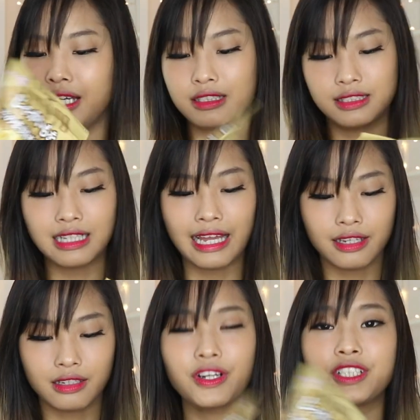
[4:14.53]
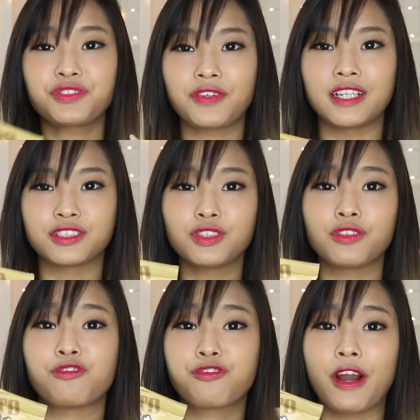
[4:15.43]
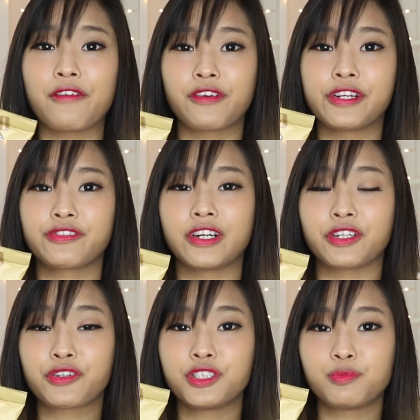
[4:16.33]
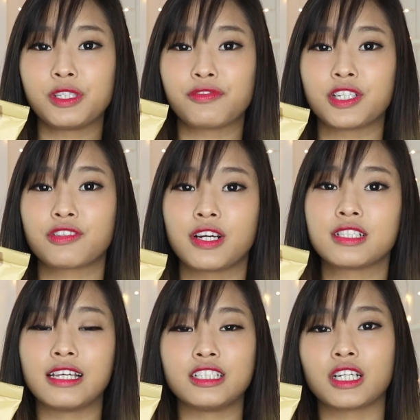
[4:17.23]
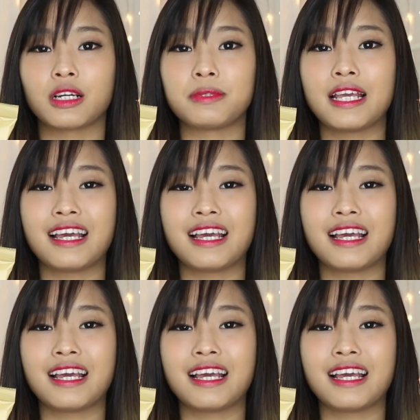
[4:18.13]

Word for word: It's like french fries, you know the fried french fries, the crispy french fries that Jagabee